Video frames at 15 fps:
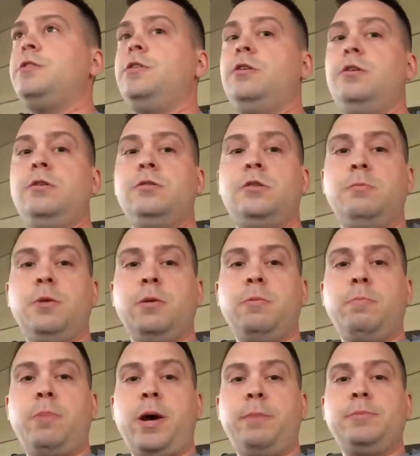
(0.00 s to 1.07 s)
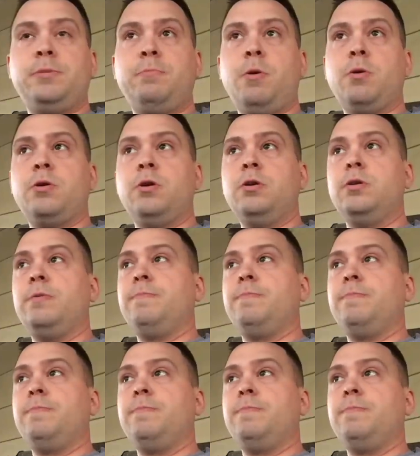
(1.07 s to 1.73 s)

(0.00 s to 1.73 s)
to Suburban Pipe Smoker.